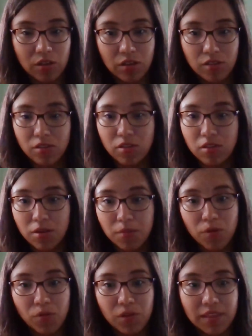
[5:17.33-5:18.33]
The
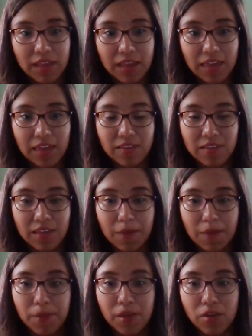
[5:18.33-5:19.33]
number one thing is
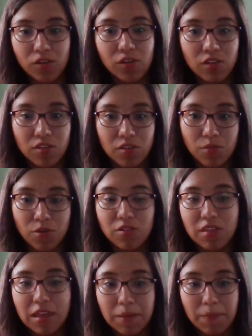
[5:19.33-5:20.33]
keeping your customers
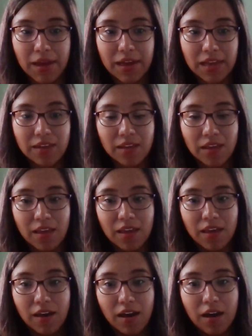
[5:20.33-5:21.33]
in mind.
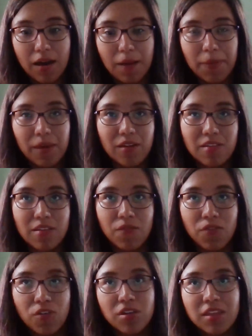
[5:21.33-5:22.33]
Because
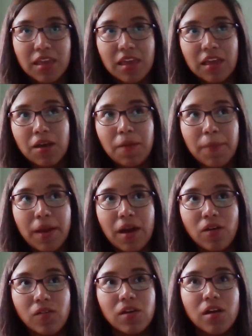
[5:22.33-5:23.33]
if you're thinking
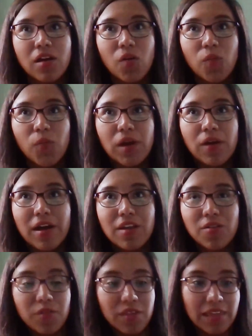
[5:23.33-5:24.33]
about, well, I
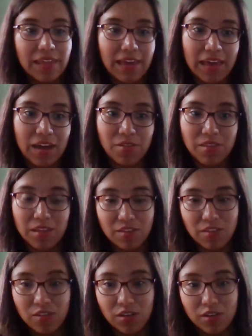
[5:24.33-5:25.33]
don't really like how
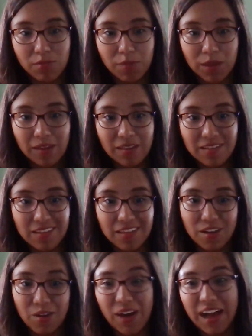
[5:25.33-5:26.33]
this looks because,
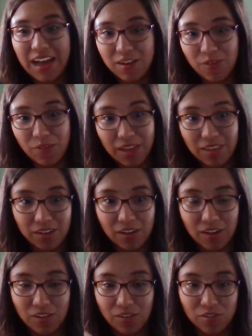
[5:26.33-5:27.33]
I don't like the
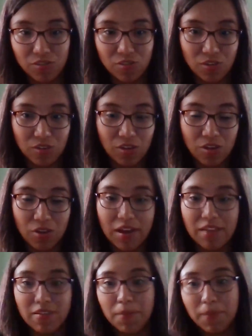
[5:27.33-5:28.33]
colors,
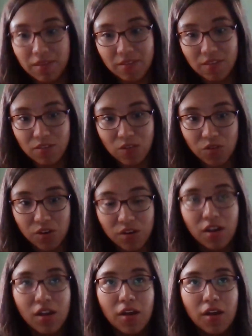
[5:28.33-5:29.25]
as a business owner.